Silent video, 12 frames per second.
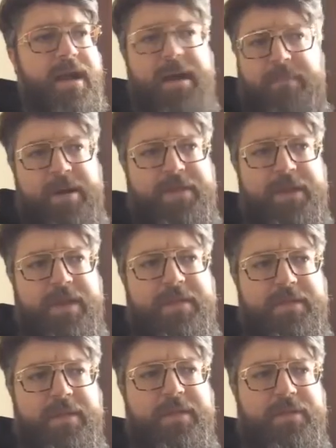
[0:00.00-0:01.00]
think
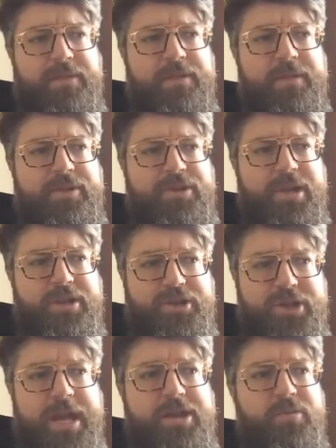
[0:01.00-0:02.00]

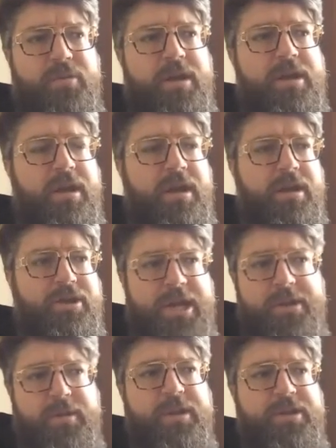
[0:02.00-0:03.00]

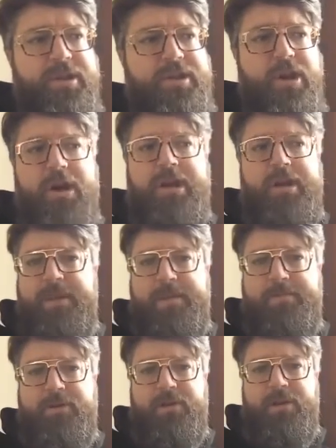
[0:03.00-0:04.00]
genuinely just talking to
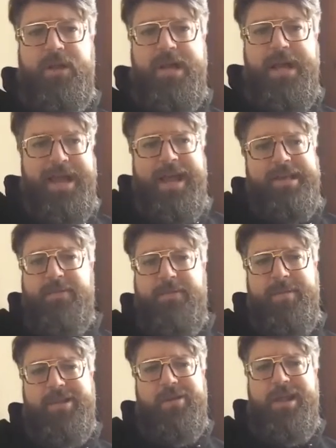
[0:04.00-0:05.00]
people and asking them
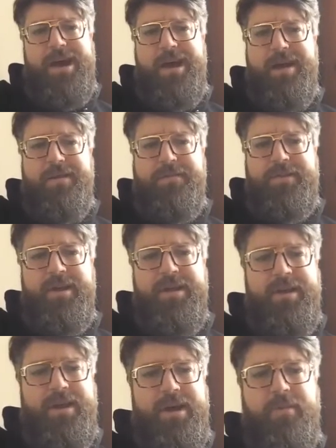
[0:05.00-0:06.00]
about their lives,
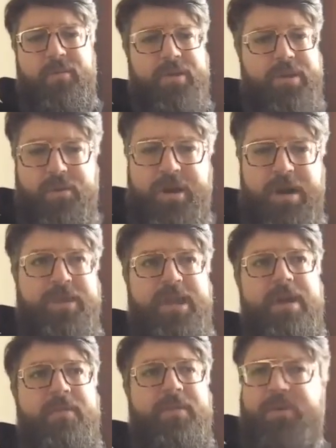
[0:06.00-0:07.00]
what's going on with
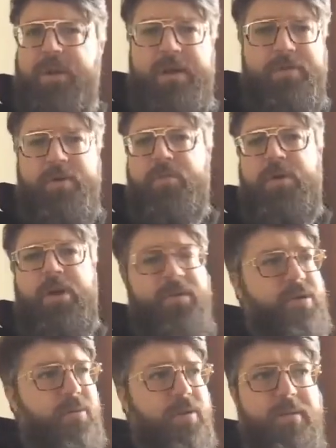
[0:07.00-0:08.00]
them, what's going on with their work,
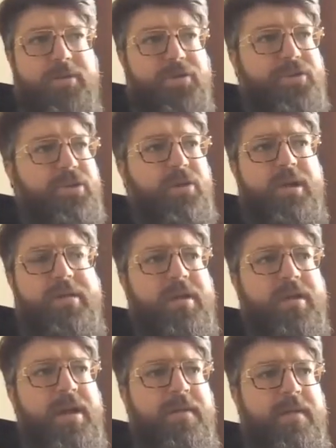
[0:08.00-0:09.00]
what's going on with their students,
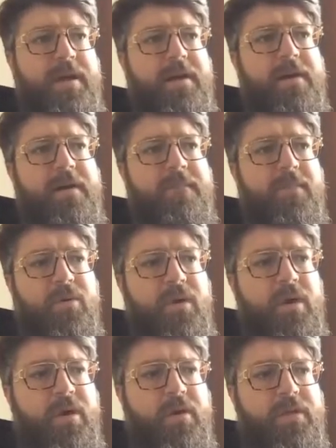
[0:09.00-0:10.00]

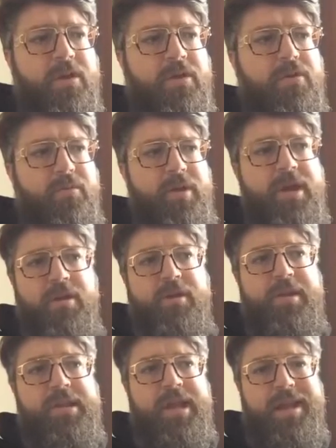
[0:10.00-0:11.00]
or their
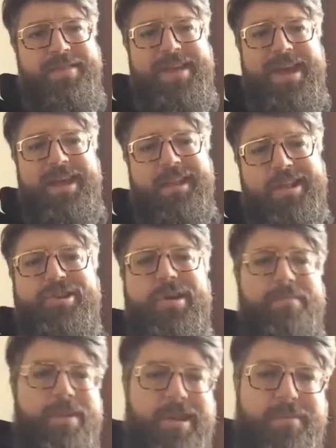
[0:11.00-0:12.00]
careers, and then let's
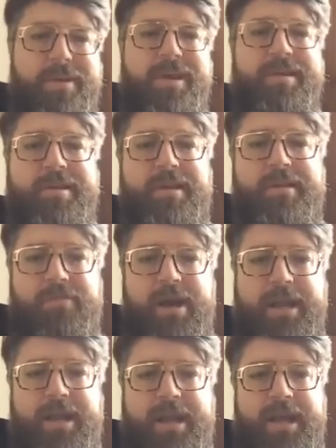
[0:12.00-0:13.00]
jump into business,
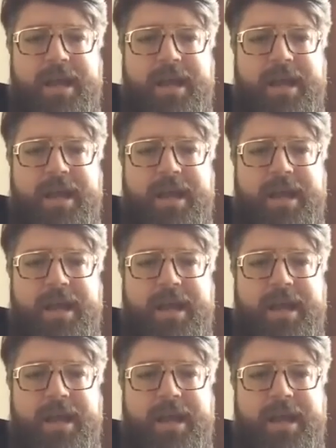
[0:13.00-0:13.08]
right? Like,